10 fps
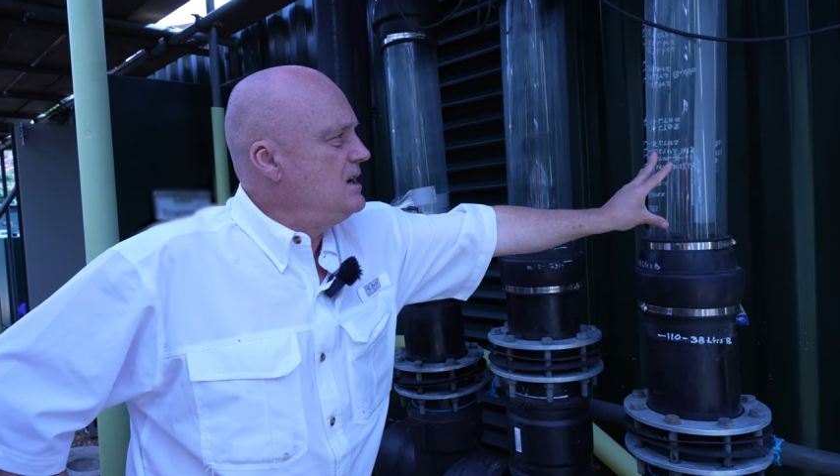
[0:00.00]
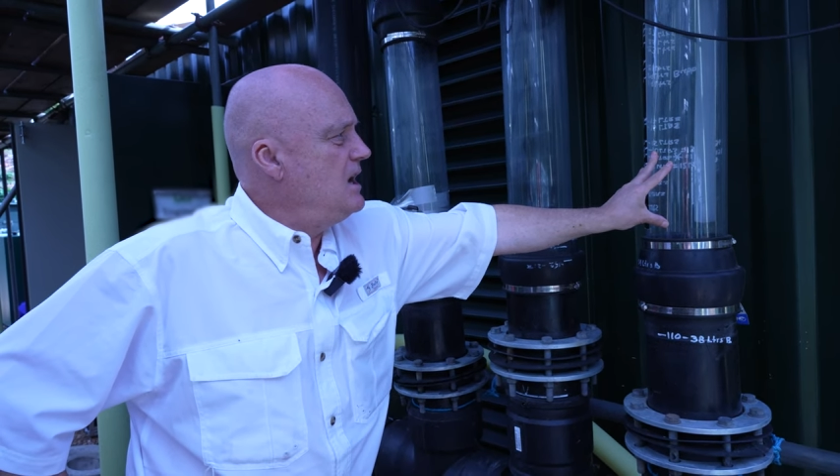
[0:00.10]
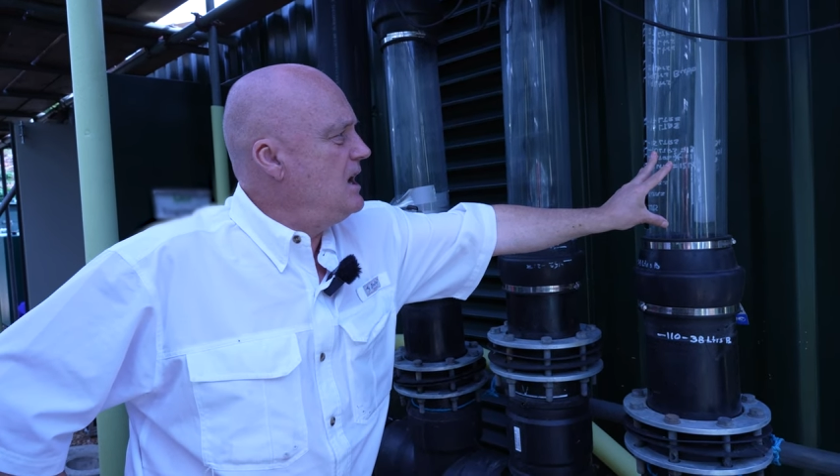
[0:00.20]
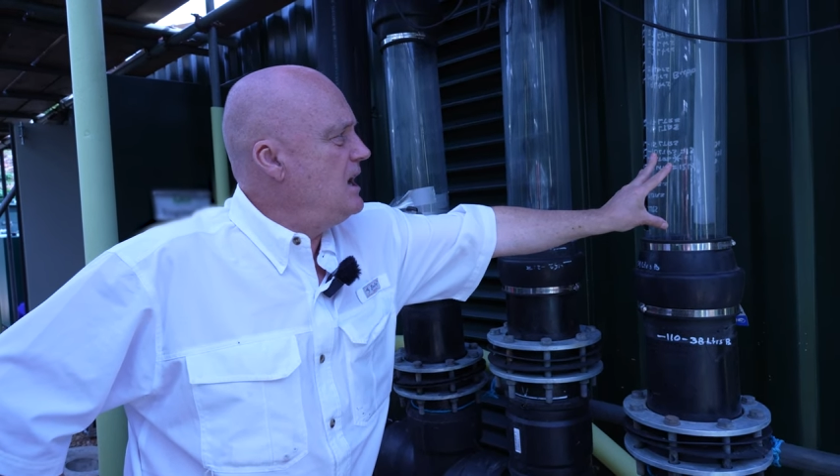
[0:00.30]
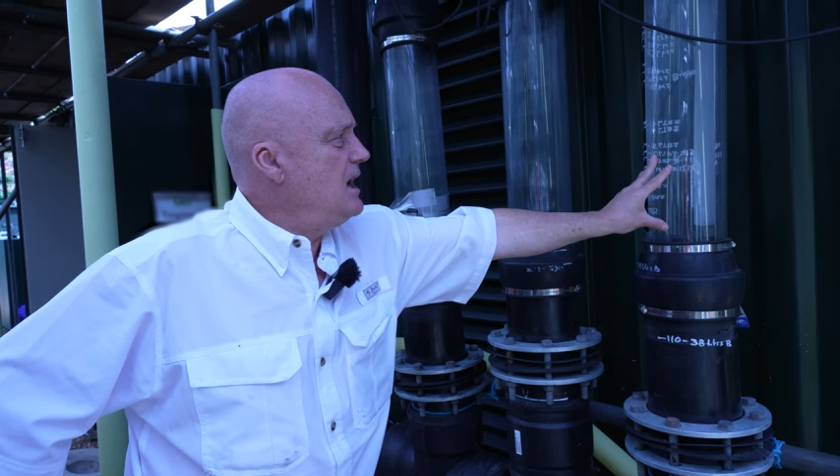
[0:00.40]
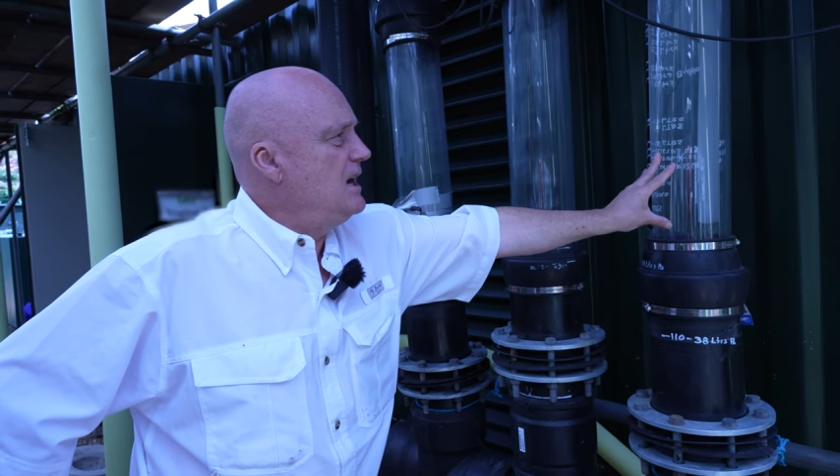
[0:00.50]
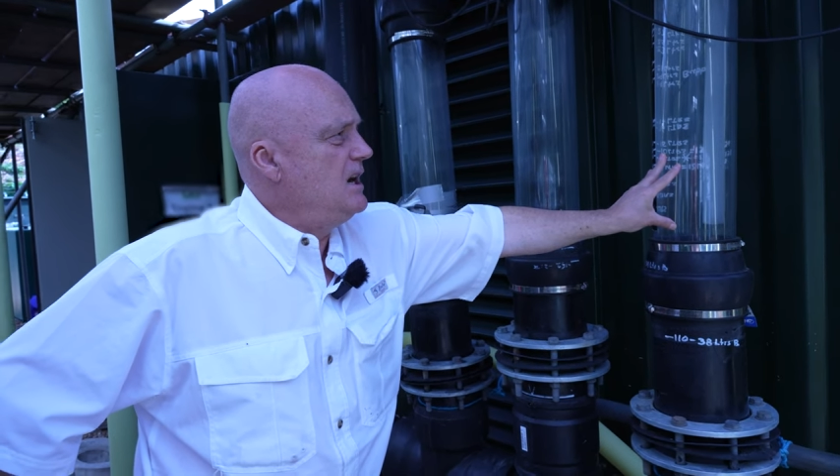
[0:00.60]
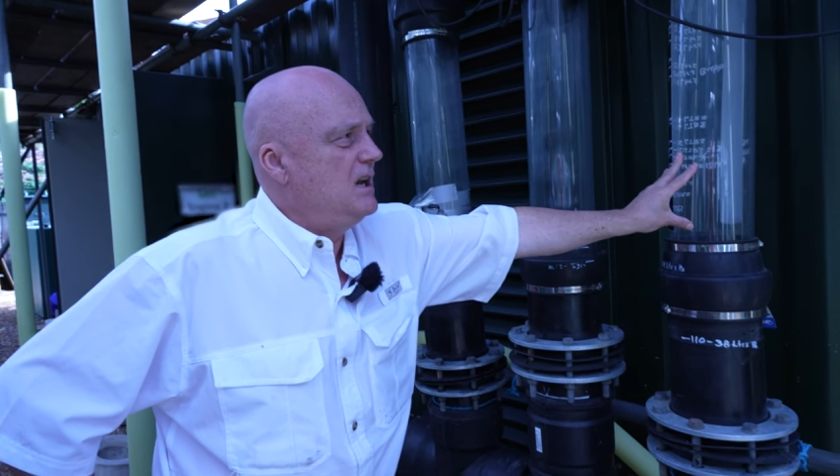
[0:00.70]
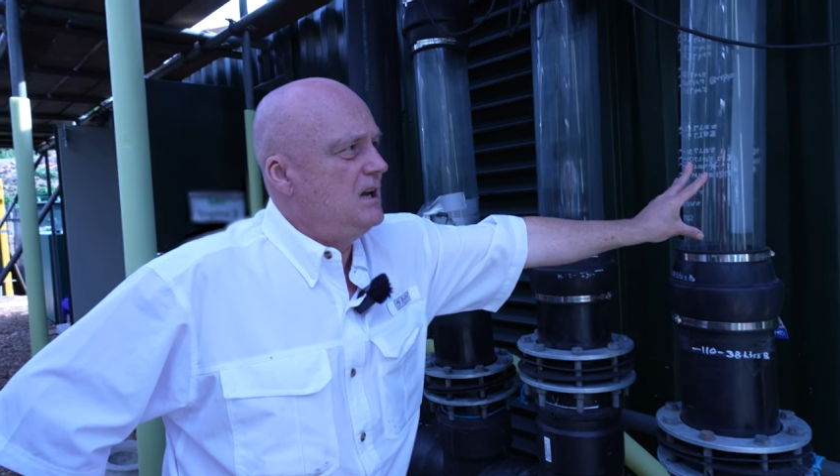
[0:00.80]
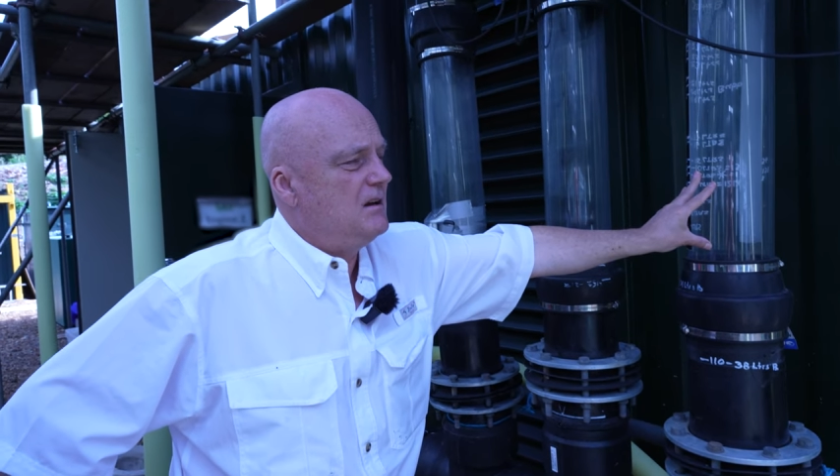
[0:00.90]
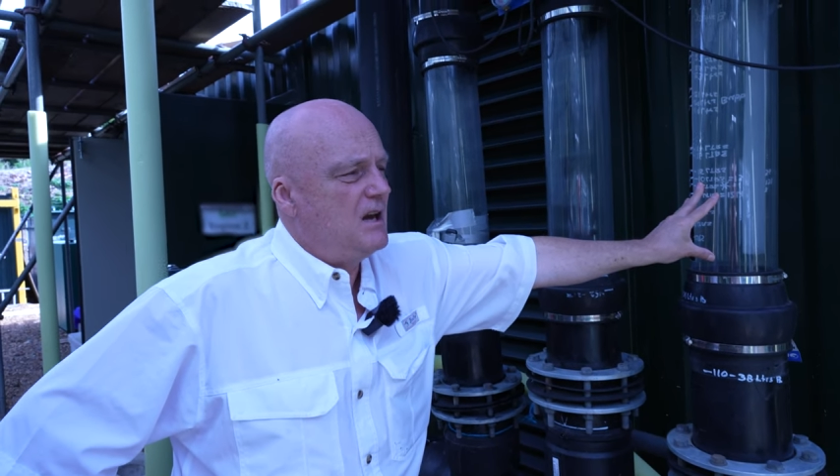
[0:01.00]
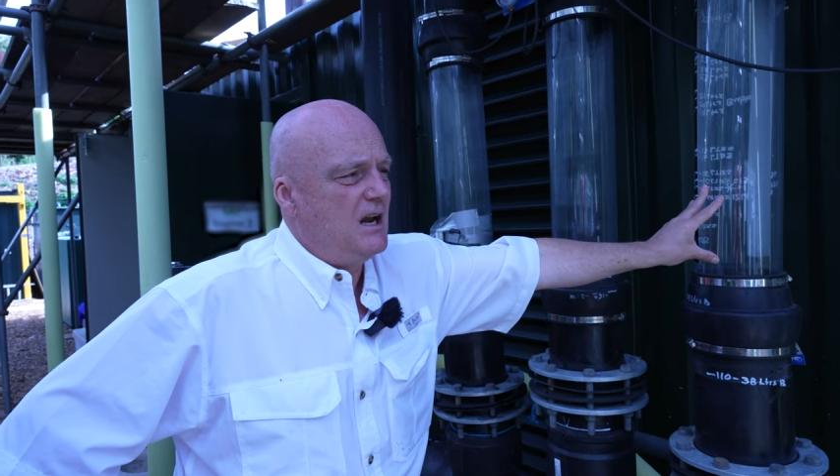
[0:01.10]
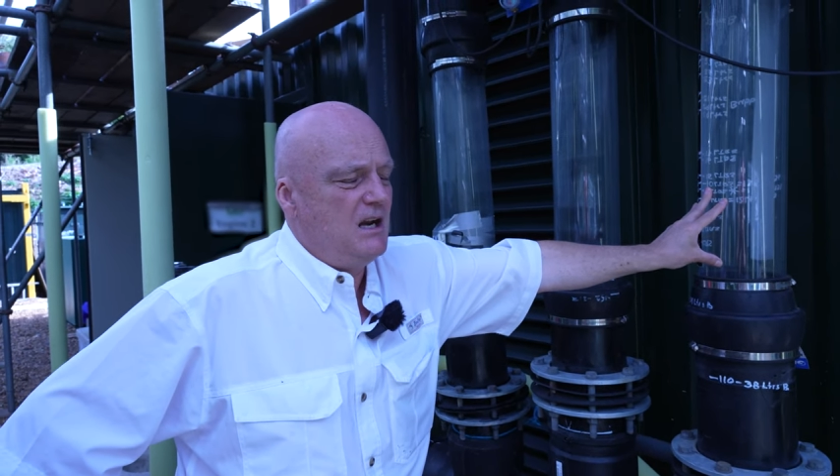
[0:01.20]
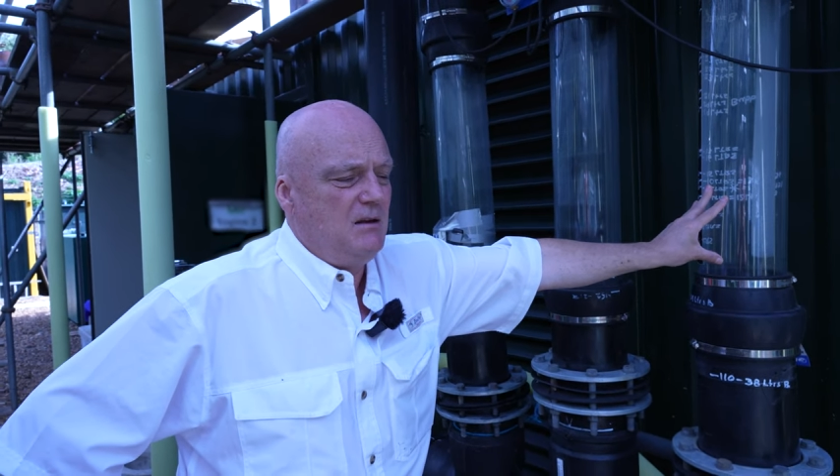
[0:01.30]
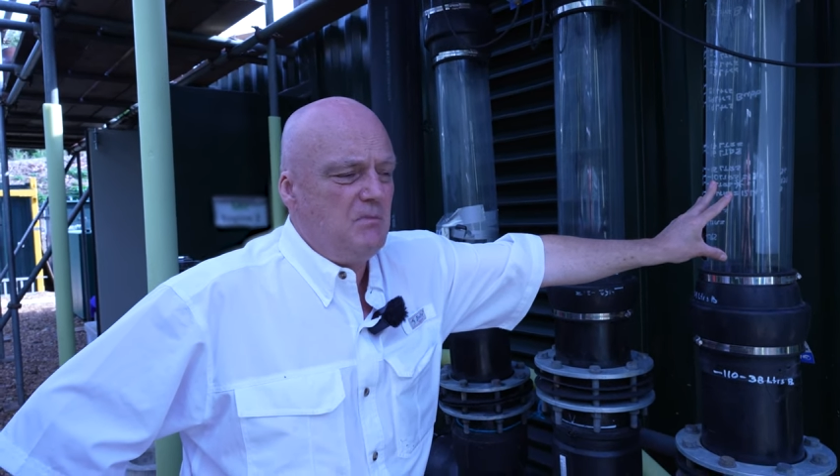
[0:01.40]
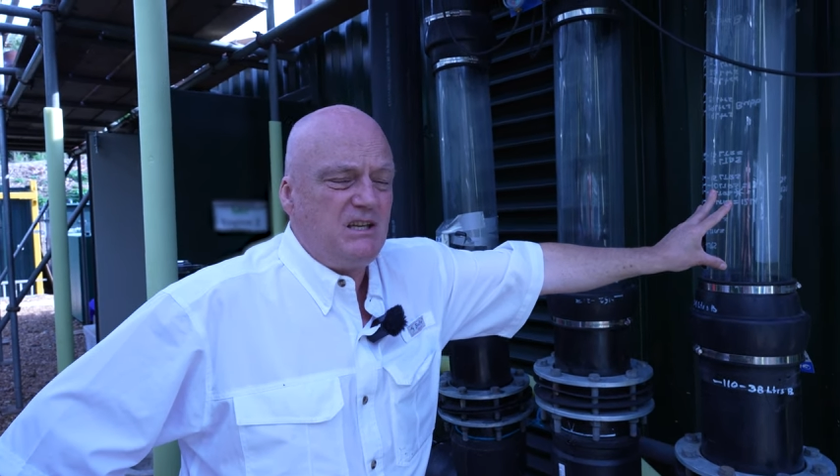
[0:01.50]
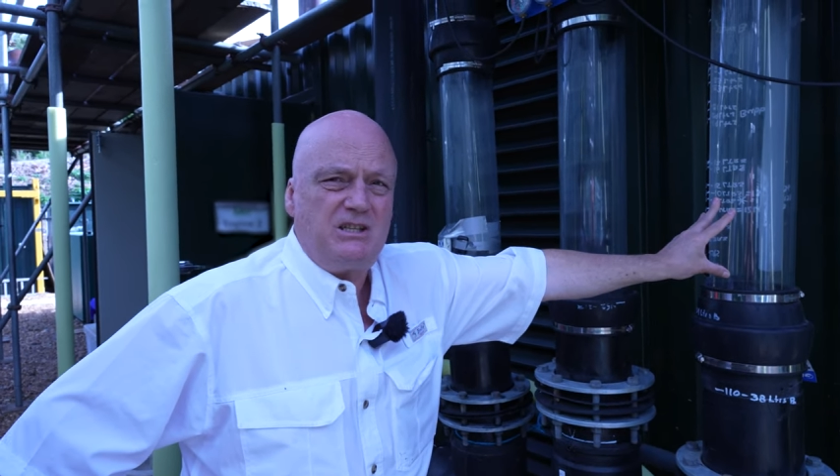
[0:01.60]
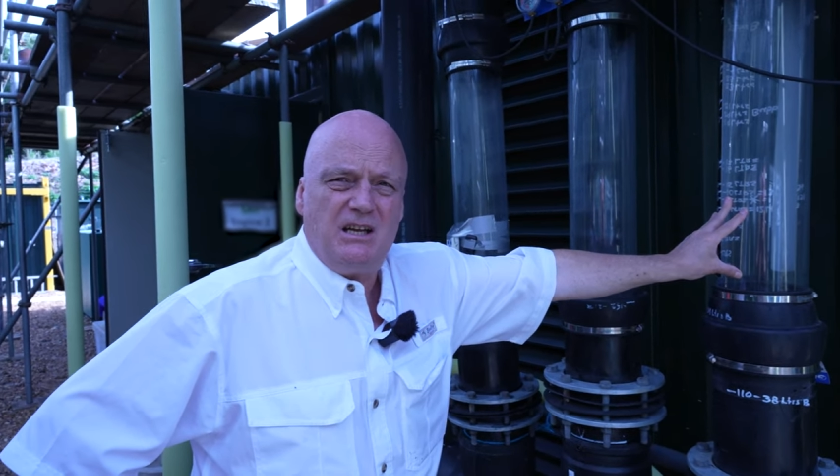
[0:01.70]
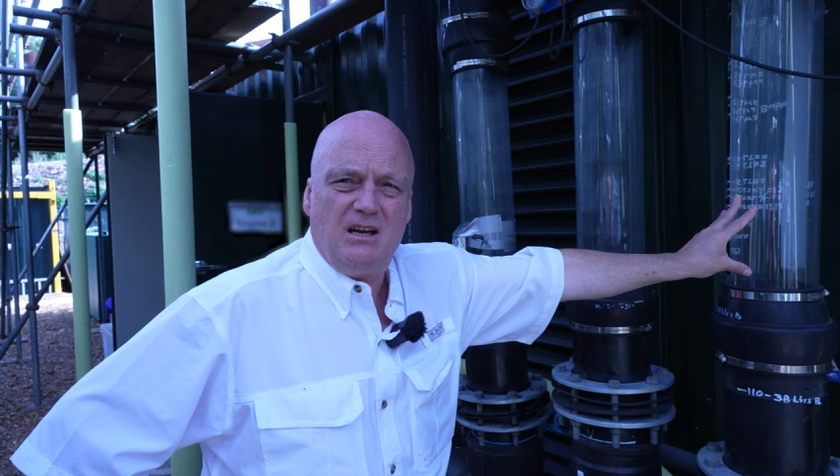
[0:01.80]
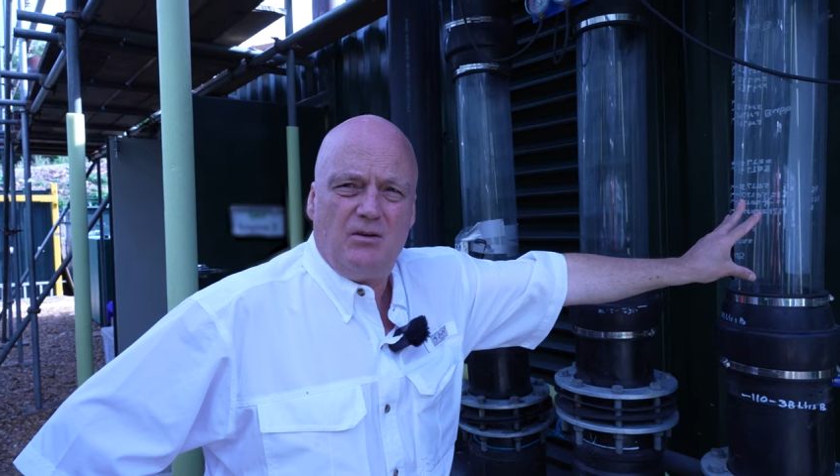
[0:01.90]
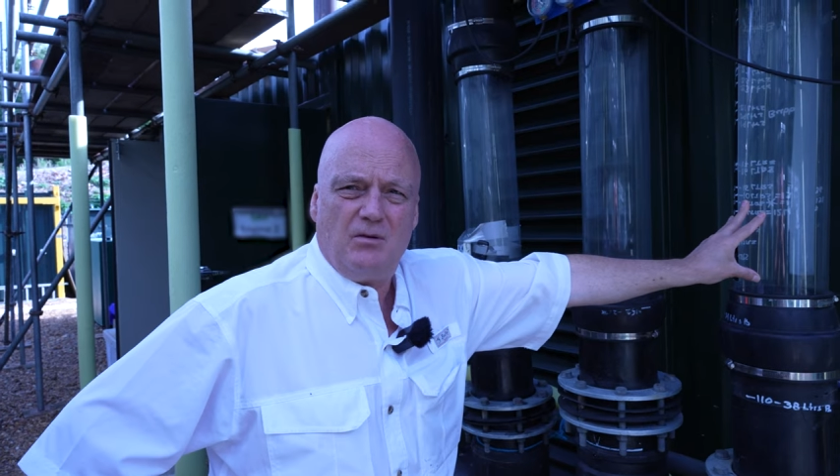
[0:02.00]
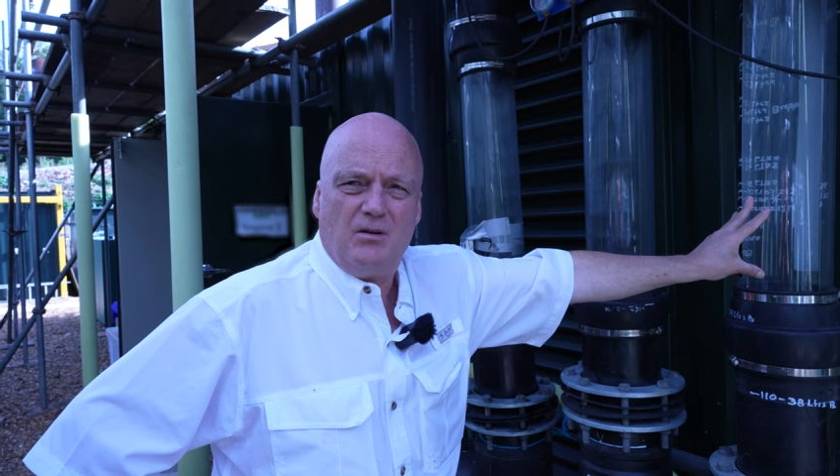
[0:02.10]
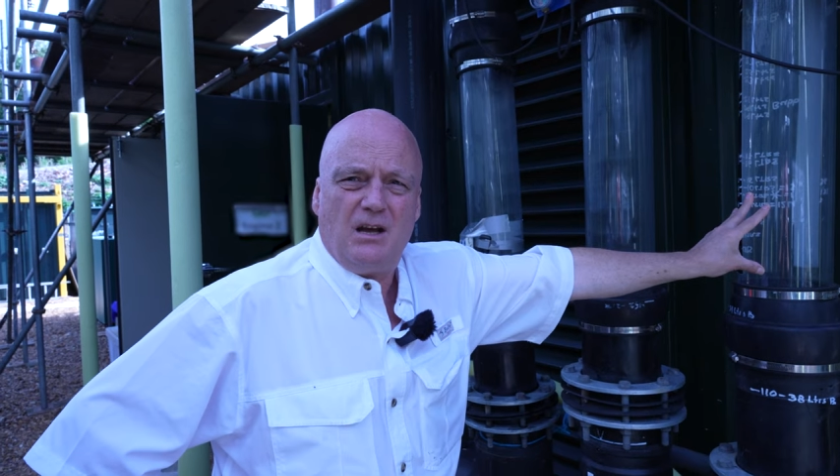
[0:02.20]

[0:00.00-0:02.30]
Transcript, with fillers: uh, and any any misting or